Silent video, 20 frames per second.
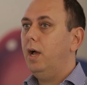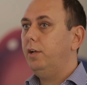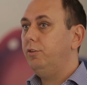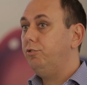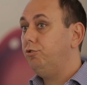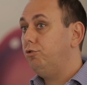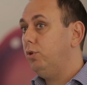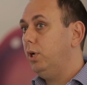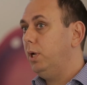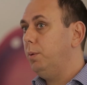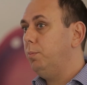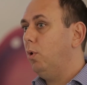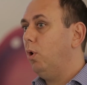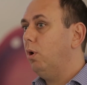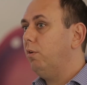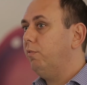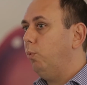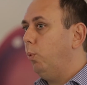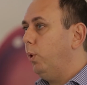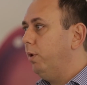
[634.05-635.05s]

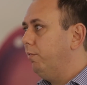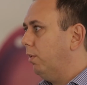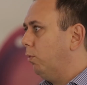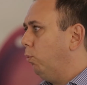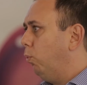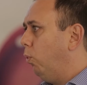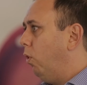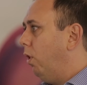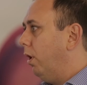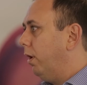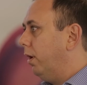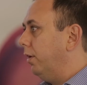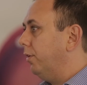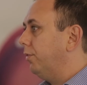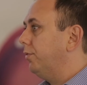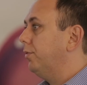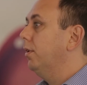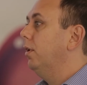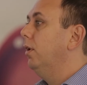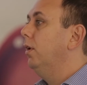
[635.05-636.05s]
stream or river
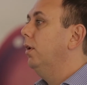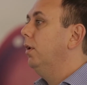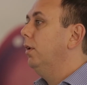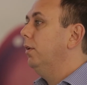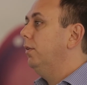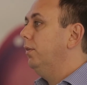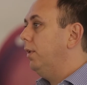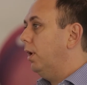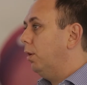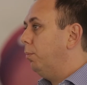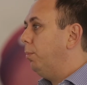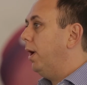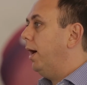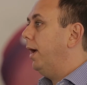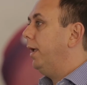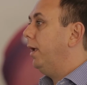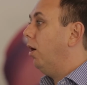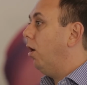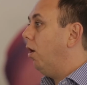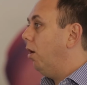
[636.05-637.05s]
waters,
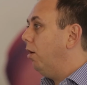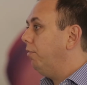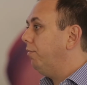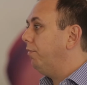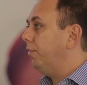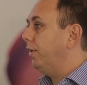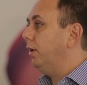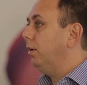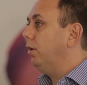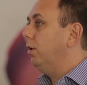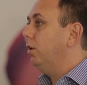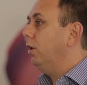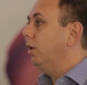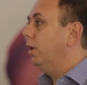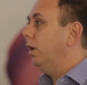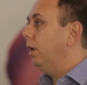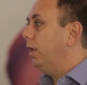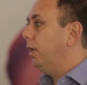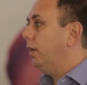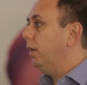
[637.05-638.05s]
thereby often
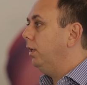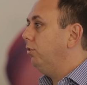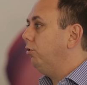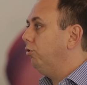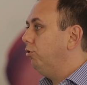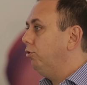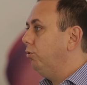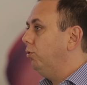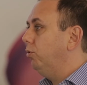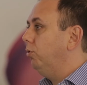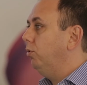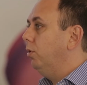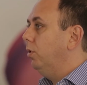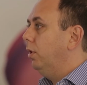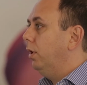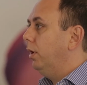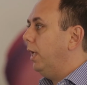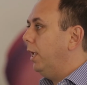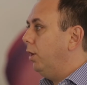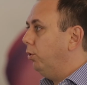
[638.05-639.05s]
leading to
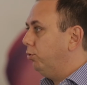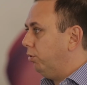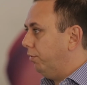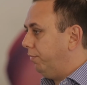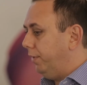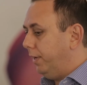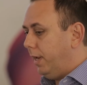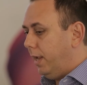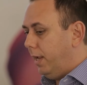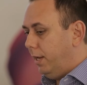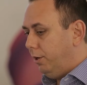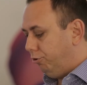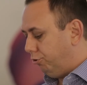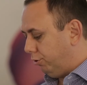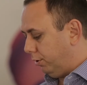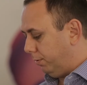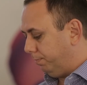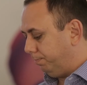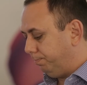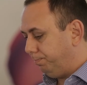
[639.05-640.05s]

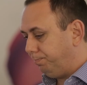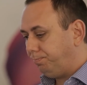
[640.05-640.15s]
eutrophication.